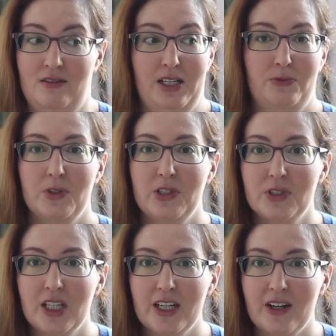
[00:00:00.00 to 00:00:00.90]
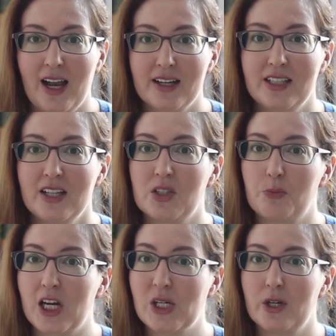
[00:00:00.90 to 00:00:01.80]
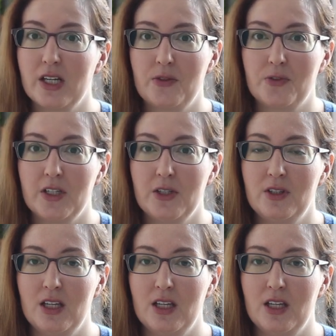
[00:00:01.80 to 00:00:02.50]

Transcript: if reducing your accent's a priority for you,